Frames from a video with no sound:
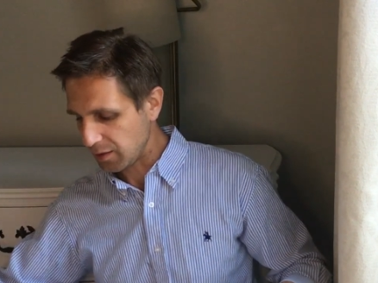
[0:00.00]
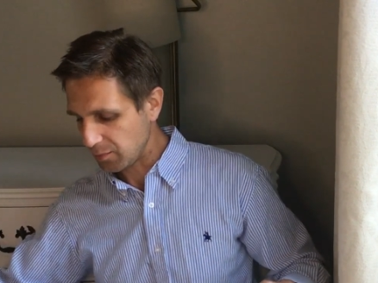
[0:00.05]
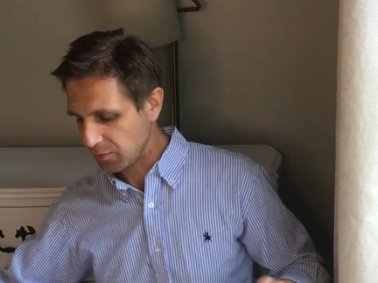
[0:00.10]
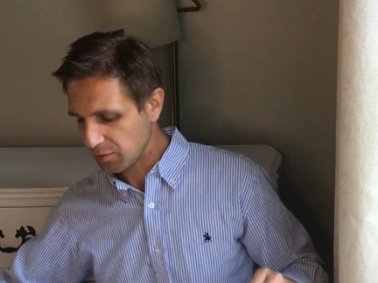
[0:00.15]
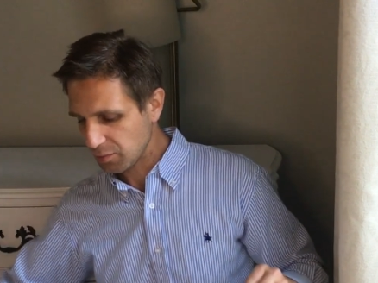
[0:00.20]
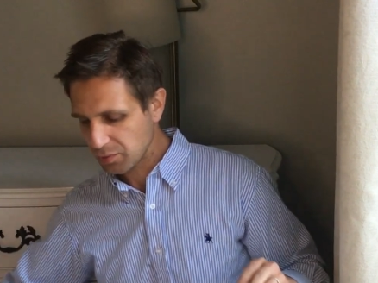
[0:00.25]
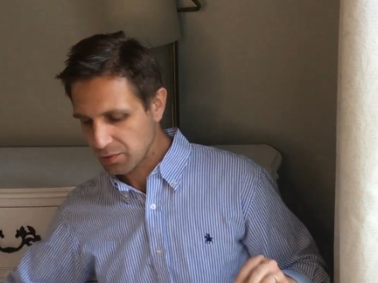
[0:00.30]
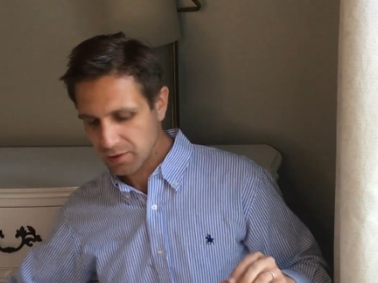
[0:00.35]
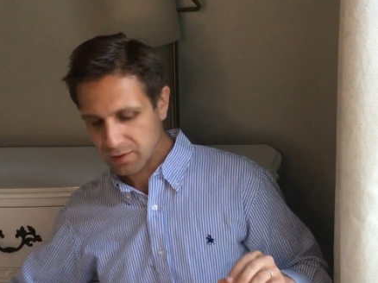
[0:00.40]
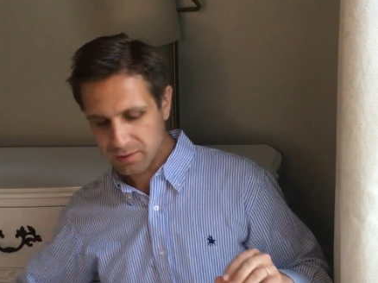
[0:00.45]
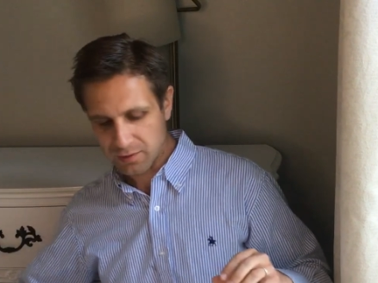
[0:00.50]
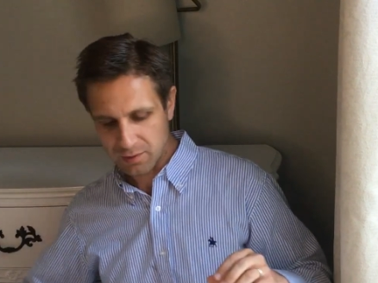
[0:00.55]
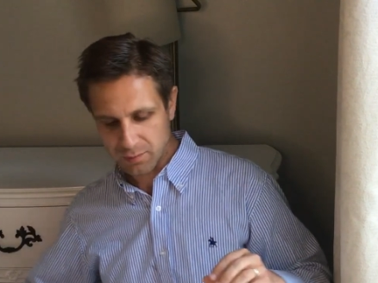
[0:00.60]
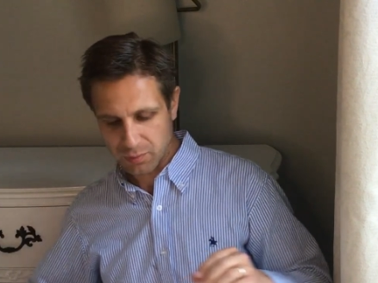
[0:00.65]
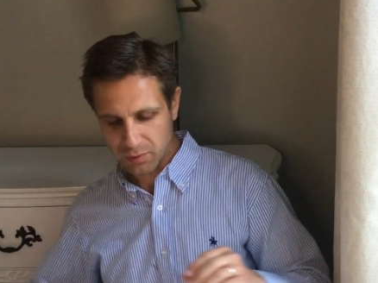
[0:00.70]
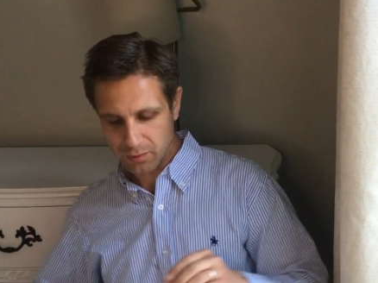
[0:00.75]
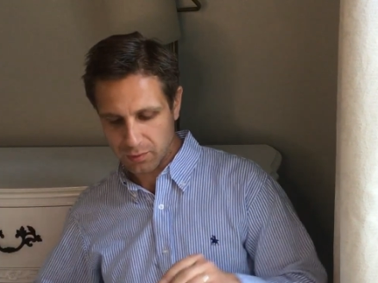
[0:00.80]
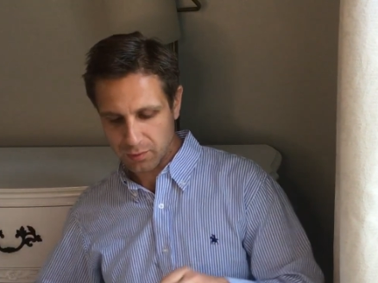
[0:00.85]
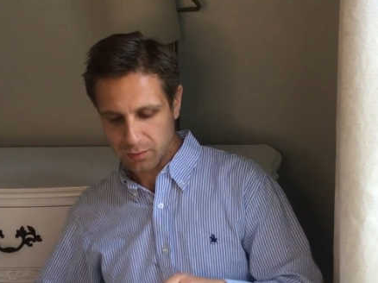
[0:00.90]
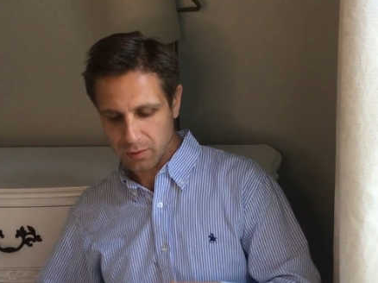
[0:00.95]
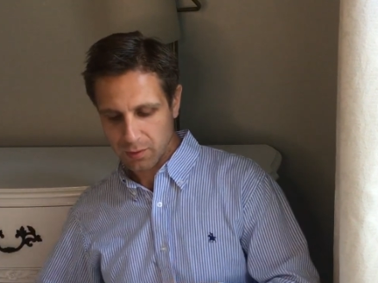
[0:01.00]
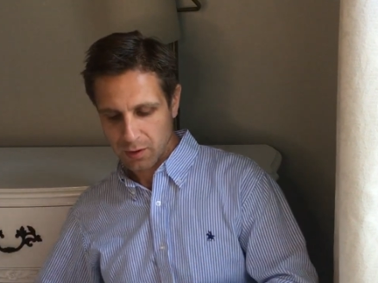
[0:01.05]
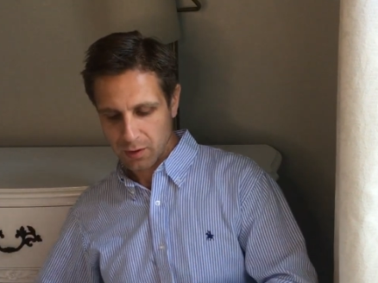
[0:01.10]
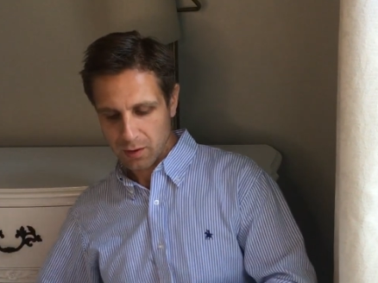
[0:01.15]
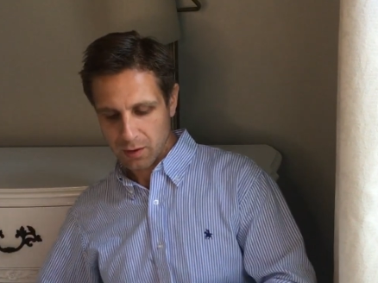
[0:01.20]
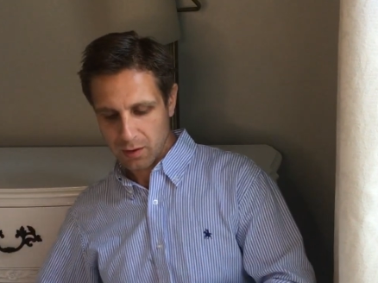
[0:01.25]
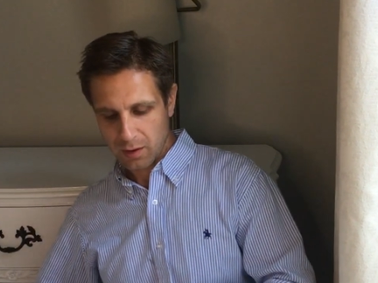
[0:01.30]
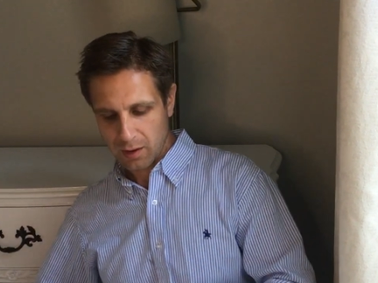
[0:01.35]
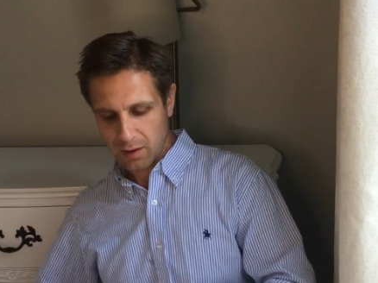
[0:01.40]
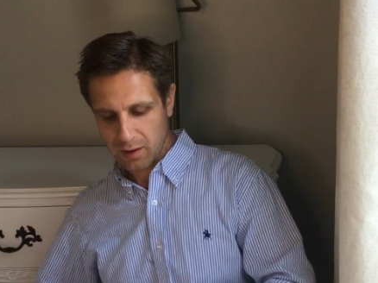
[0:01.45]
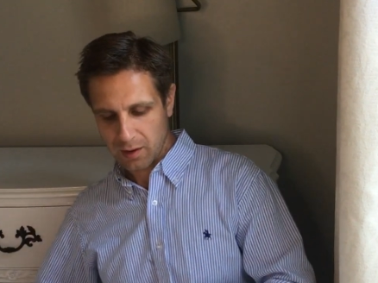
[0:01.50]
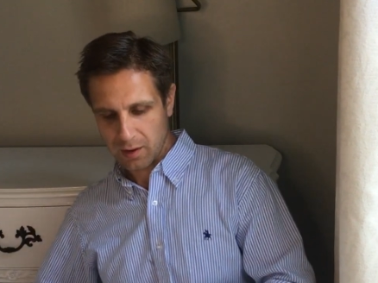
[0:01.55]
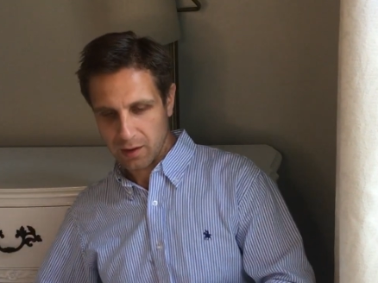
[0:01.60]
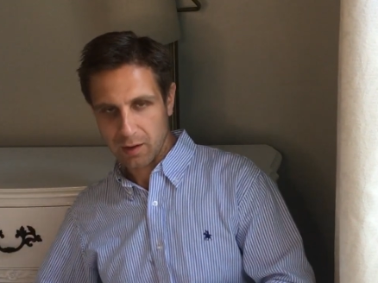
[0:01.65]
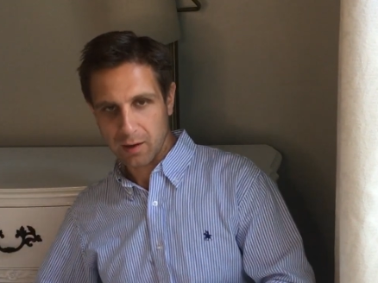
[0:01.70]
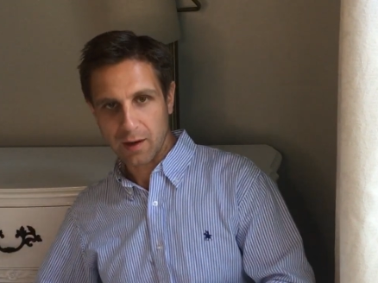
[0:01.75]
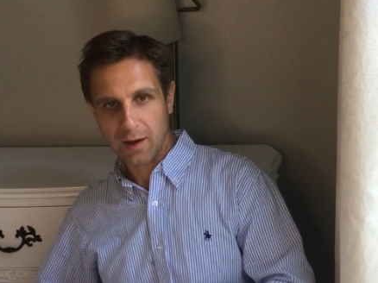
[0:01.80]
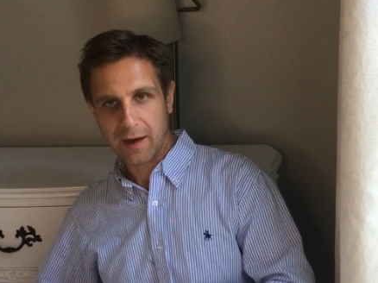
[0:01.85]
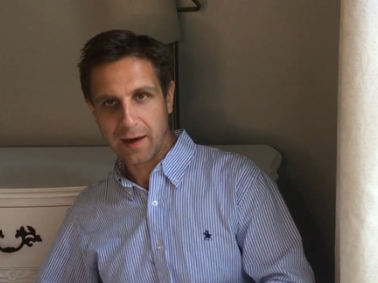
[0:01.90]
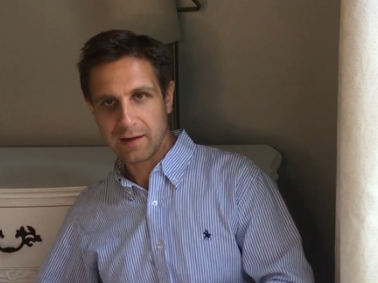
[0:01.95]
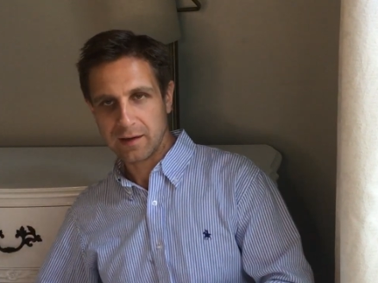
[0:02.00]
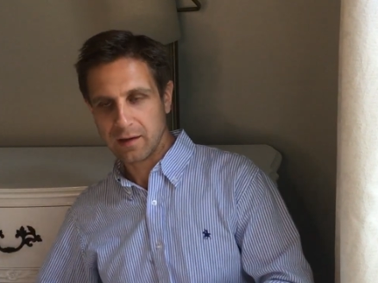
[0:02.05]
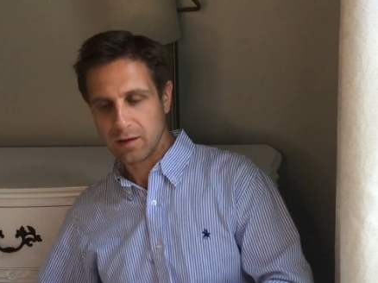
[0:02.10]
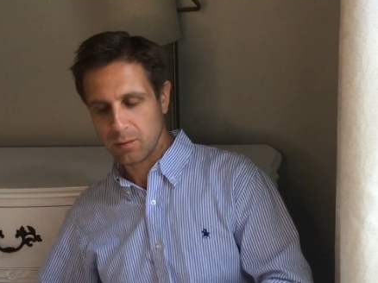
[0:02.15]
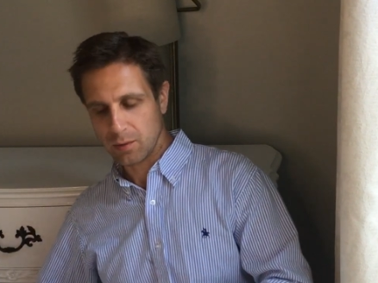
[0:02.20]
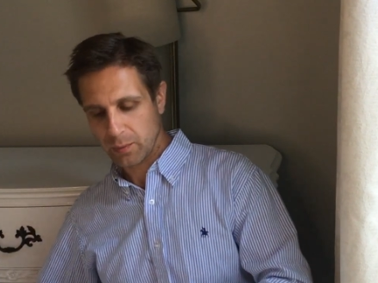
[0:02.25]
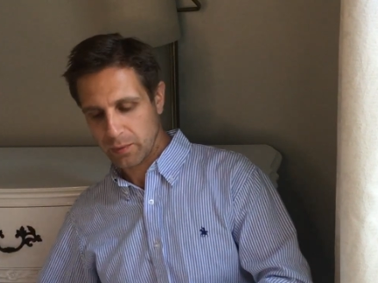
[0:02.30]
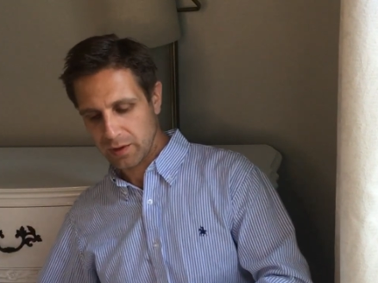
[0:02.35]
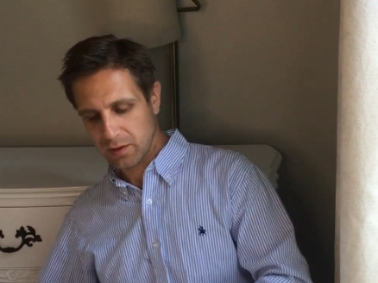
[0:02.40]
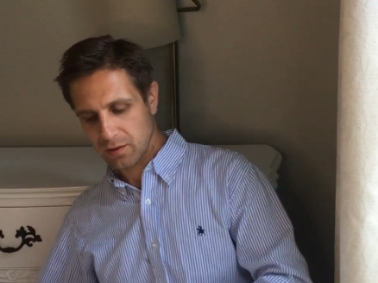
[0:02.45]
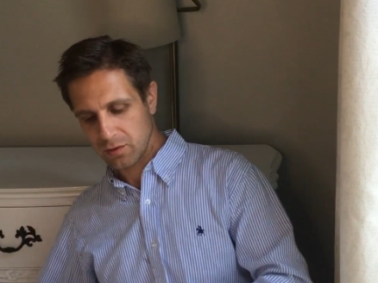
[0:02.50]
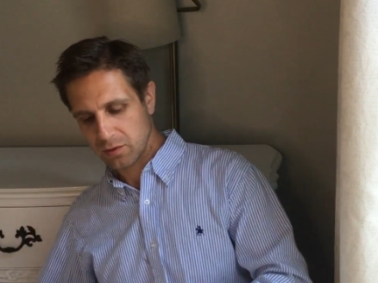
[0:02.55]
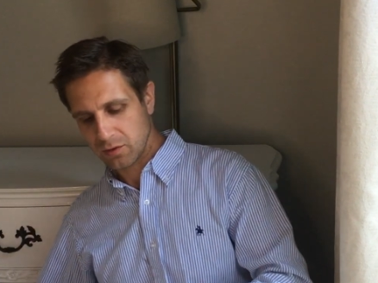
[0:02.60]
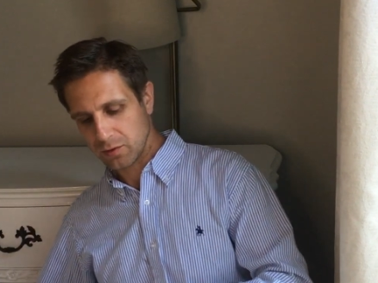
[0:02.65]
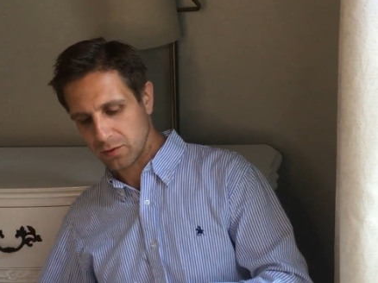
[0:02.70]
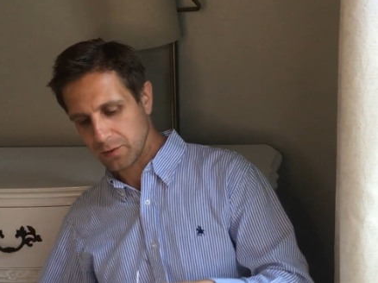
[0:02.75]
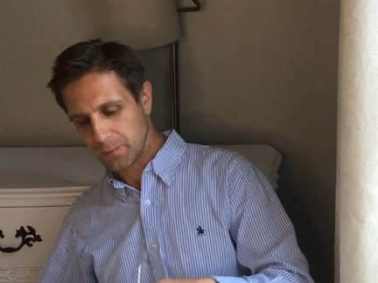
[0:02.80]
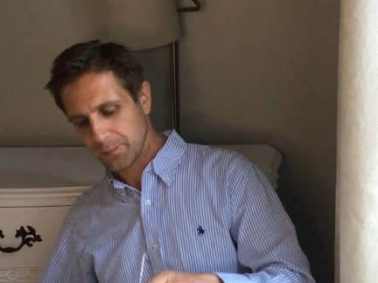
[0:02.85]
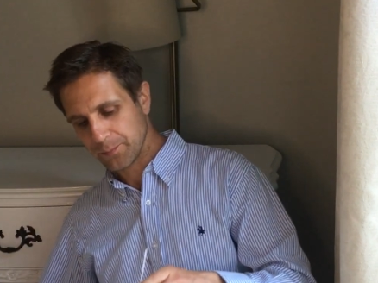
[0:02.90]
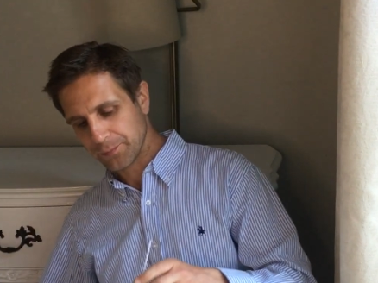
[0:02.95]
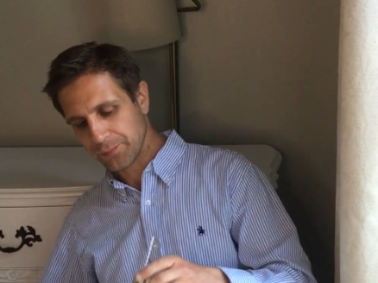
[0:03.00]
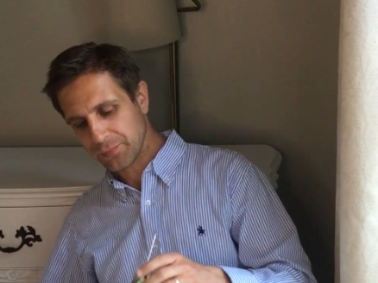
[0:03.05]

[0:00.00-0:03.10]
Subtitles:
It's a pretty simple idea. What we're going to do